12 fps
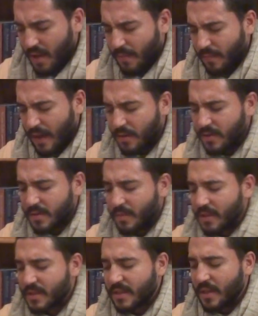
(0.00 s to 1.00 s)
by whose
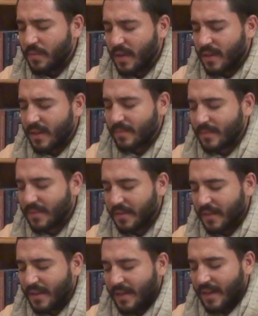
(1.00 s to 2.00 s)
mercy we can
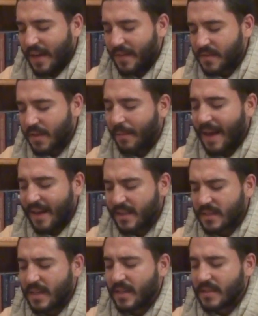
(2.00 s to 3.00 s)
have some
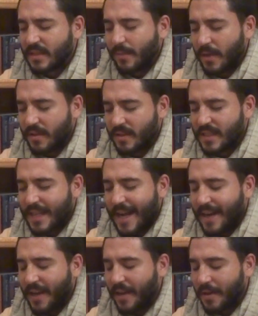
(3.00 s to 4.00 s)
access, some
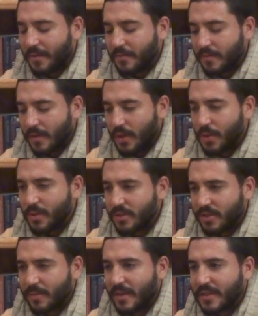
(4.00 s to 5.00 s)
understanding of who is
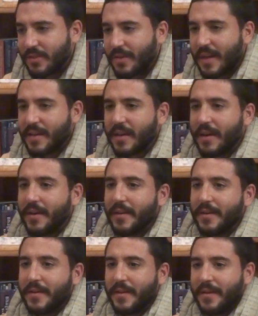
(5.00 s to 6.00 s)
Srimati Radhika
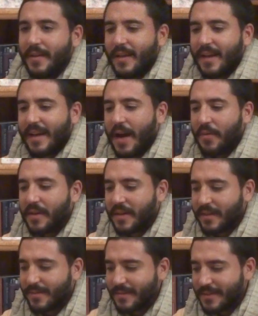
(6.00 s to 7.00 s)
and how we
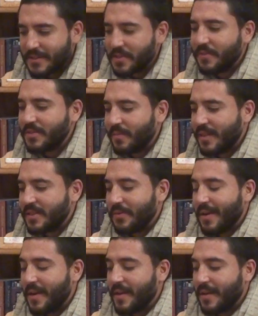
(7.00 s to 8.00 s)
can serve Srimati
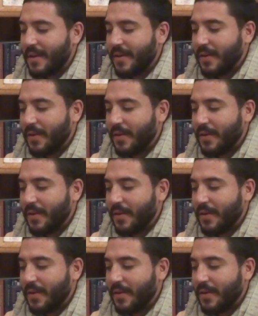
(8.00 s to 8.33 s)
Radhika.